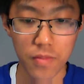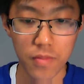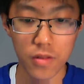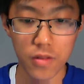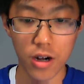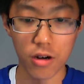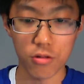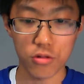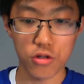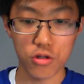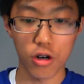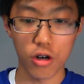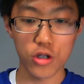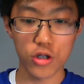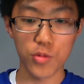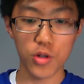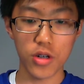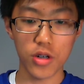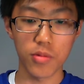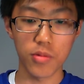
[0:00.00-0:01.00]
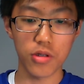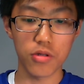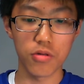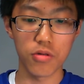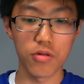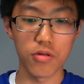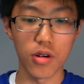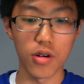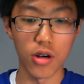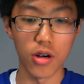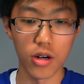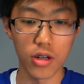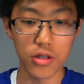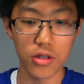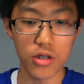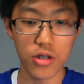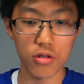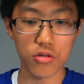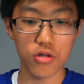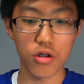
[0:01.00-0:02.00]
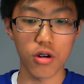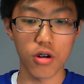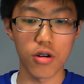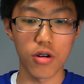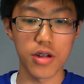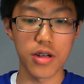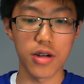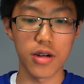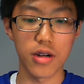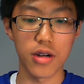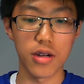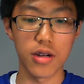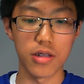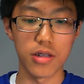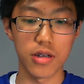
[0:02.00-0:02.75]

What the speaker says: Now, Charge Move coming through on the Altaria.